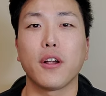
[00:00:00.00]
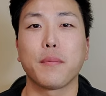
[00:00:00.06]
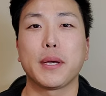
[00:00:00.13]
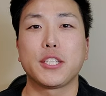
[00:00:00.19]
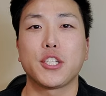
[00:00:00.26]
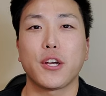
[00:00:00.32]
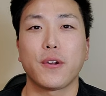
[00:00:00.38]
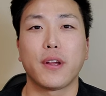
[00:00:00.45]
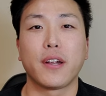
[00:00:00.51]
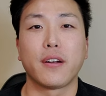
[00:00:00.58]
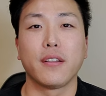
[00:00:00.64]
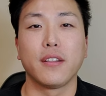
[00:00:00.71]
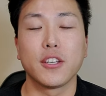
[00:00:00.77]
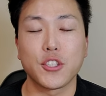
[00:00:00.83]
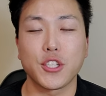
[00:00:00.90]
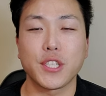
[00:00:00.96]
my channel,
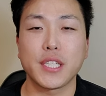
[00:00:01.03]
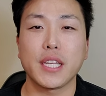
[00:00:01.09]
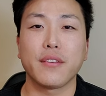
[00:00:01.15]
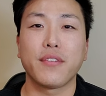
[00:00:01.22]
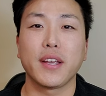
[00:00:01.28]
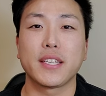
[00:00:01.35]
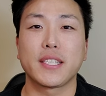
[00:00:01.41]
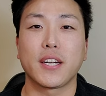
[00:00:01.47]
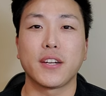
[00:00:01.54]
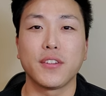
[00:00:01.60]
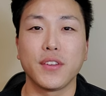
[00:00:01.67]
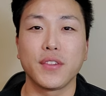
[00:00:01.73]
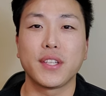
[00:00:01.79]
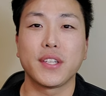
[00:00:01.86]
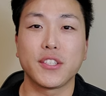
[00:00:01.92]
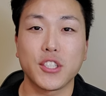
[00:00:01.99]
Hairliciously. If you guys are new
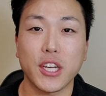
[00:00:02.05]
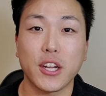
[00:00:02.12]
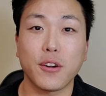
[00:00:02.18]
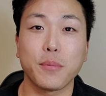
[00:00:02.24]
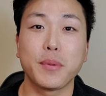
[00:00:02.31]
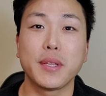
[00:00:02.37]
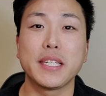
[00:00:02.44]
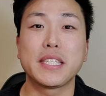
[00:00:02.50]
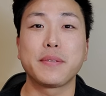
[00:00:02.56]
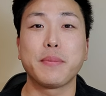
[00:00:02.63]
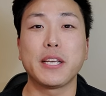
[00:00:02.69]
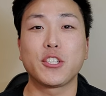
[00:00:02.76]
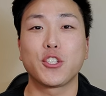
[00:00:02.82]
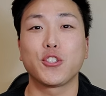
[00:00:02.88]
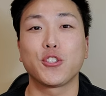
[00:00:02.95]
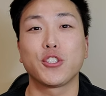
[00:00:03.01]
to the channel, please
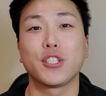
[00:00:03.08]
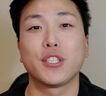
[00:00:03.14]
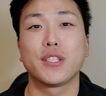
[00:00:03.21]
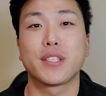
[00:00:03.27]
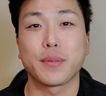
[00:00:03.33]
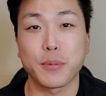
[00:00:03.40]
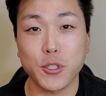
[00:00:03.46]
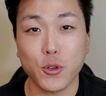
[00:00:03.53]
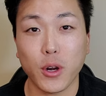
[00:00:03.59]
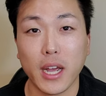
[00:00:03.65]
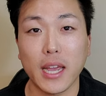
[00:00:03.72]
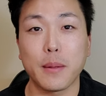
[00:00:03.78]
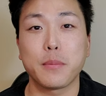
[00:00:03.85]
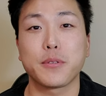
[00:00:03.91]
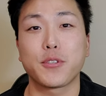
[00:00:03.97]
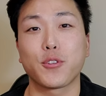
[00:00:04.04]
make sure to
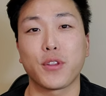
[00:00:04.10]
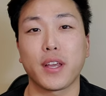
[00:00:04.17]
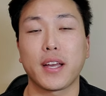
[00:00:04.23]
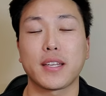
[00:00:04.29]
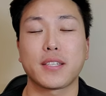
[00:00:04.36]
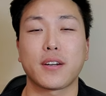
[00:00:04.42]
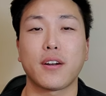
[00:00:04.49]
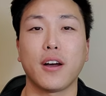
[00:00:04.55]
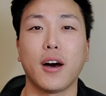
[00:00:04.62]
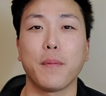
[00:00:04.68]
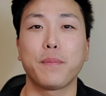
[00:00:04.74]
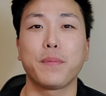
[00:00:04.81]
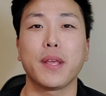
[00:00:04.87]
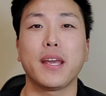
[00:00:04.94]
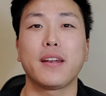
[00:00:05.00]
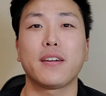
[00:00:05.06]
subscribe so that you guys are
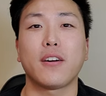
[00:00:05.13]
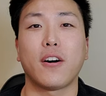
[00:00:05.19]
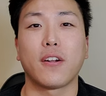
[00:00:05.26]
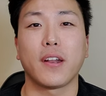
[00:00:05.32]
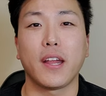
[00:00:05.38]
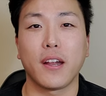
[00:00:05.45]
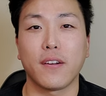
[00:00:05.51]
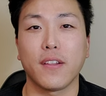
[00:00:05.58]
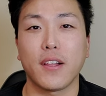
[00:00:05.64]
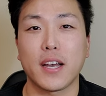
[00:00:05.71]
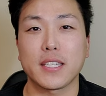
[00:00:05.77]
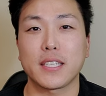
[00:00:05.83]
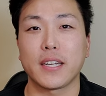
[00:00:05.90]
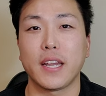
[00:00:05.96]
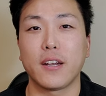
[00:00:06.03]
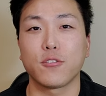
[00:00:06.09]
updated on hair loss
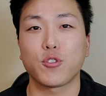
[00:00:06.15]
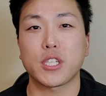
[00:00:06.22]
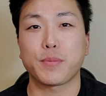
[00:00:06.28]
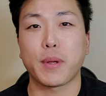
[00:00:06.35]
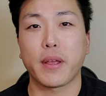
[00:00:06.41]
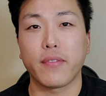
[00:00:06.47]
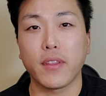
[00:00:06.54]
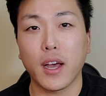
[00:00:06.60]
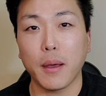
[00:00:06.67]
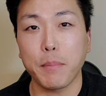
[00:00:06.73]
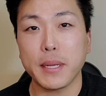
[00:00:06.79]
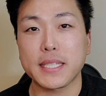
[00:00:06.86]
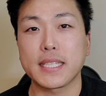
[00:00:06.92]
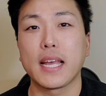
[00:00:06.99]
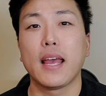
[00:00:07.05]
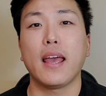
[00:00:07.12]
and hair transplant
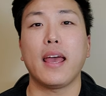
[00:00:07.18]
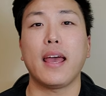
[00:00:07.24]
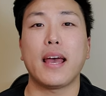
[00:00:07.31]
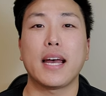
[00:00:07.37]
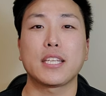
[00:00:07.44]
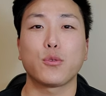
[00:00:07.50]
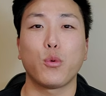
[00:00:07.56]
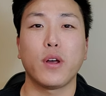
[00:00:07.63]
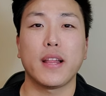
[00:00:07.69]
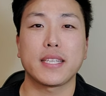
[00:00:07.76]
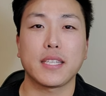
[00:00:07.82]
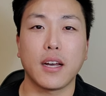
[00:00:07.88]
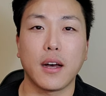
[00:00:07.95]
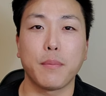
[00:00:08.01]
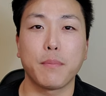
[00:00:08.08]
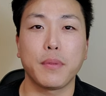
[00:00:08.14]
topics, as well
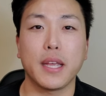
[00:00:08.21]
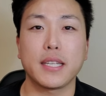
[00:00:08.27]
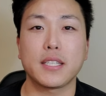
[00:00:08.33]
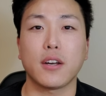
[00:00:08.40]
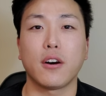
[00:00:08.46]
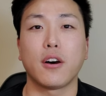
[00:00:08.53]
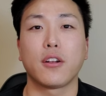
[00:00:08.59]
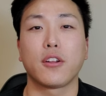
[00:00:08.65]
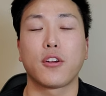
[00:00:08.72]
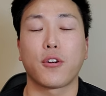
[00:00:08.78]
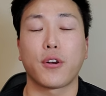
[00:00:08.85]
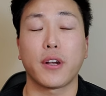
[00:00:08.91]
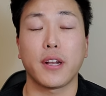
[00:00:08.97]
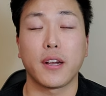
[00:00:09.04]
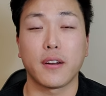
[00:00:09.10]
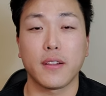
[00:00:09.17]
as updates on
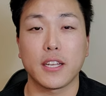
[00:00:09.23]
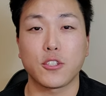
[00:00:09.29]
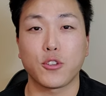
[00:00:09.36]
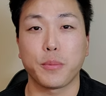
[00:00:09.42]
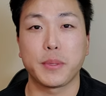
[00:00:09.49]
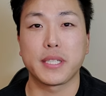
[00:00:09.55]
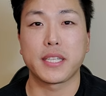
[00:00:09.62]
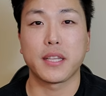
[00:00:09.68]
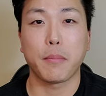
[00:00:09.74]
current hair loss treatments in the